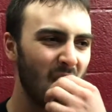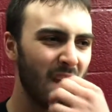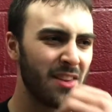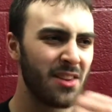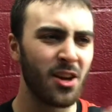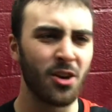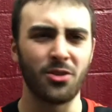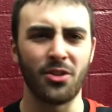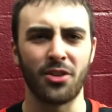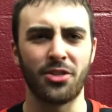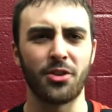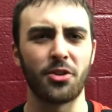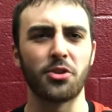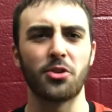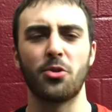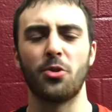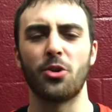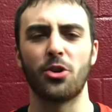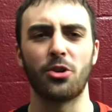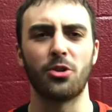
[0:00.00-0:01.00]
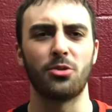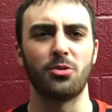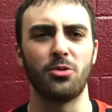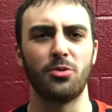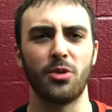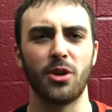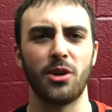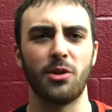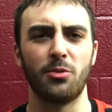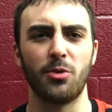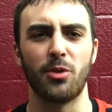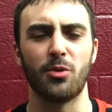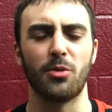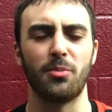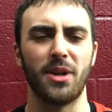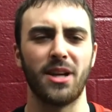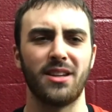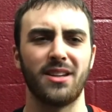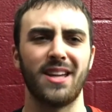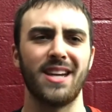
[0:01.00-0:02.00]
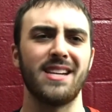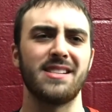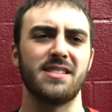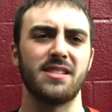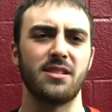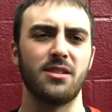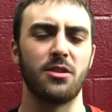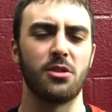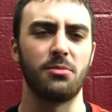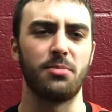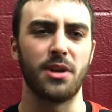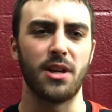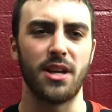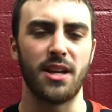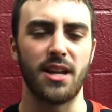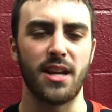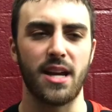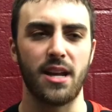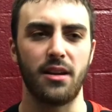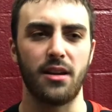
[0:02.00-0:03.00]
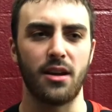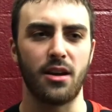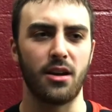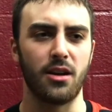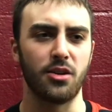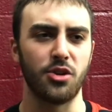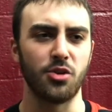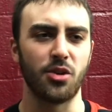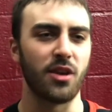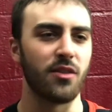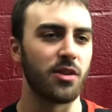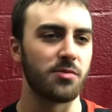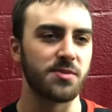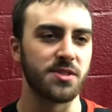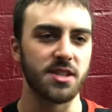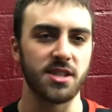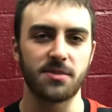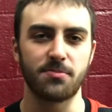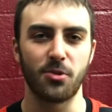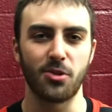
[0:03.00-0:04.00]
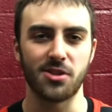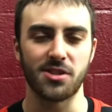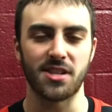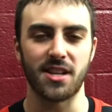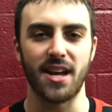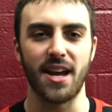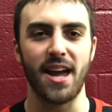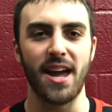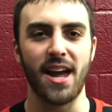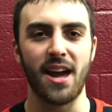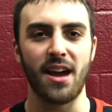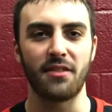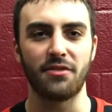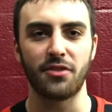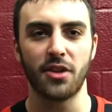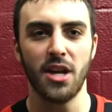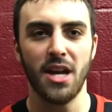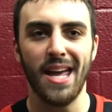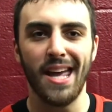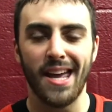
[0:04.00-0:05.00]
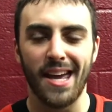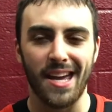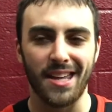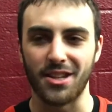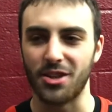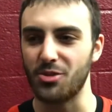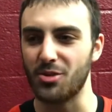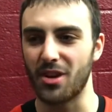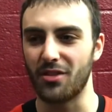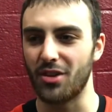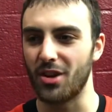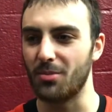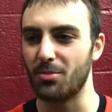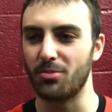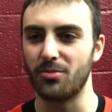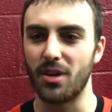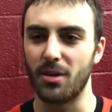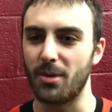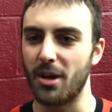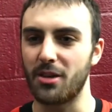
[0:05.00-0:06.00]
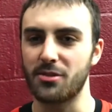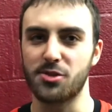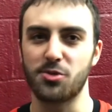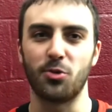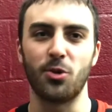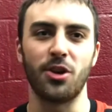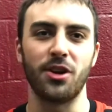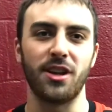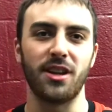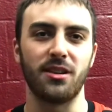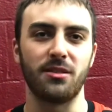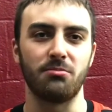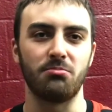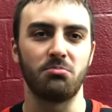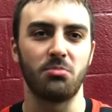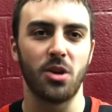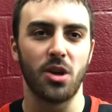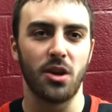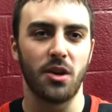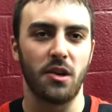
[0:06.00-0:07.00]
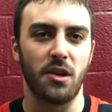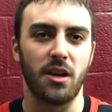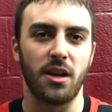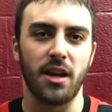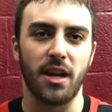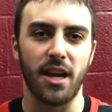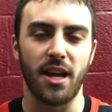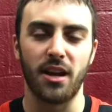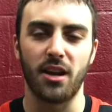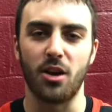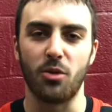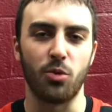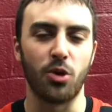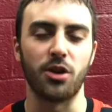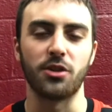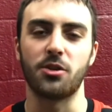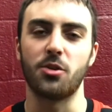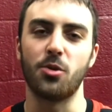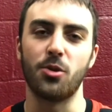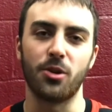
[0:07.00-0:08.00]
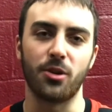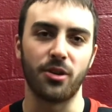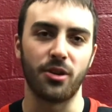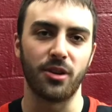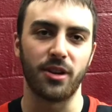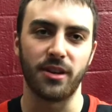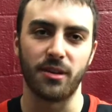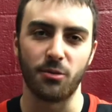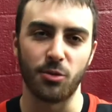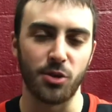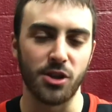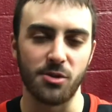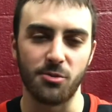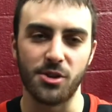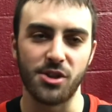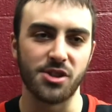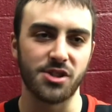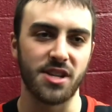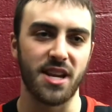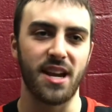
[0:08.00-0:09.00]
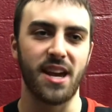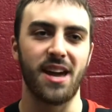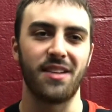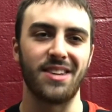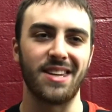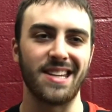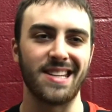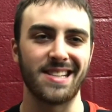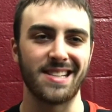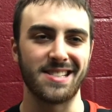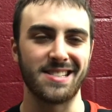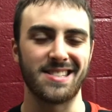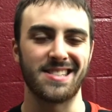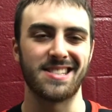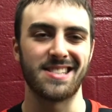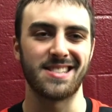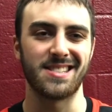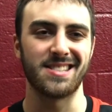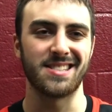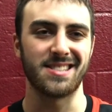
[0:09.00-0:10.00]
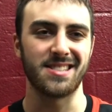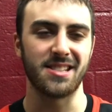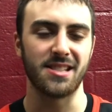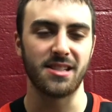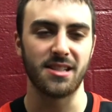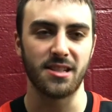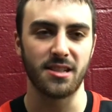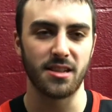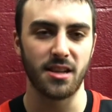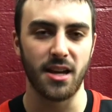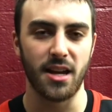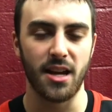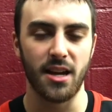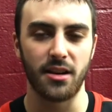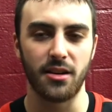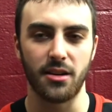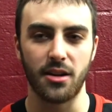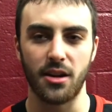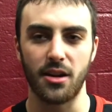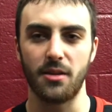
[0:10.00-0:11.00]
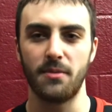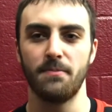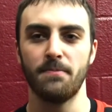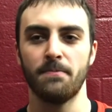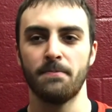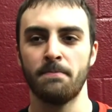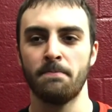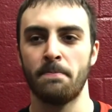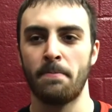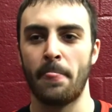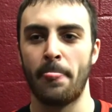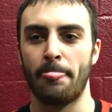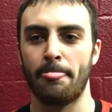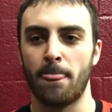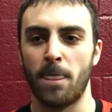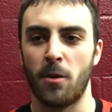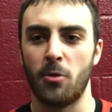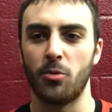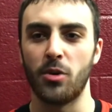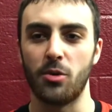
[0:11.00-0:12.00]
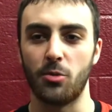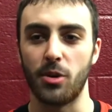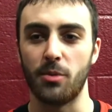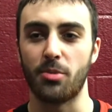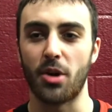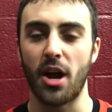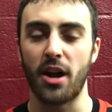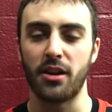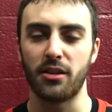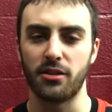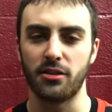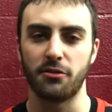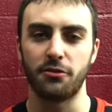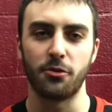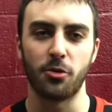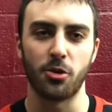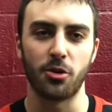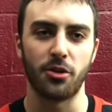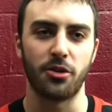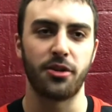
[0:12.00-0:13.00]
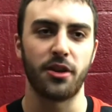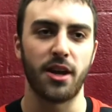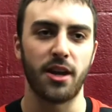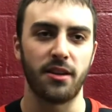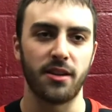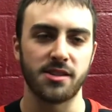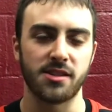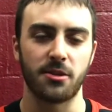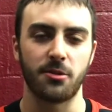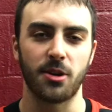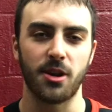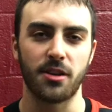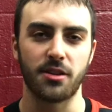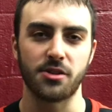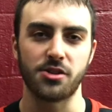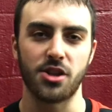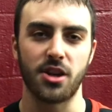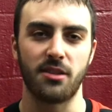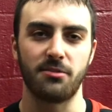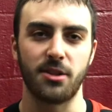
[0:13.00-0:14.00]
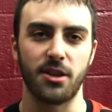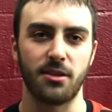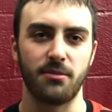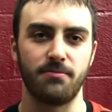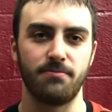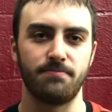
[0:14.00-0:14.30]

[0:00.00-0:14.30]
there in the third quarter, we were being lazy a little bit, and you give up 6 points and a half, and then you give up about 20 in one quarter, and we just can't have that inconsistency. And we brought it in the fourth, and that's how we got the job done.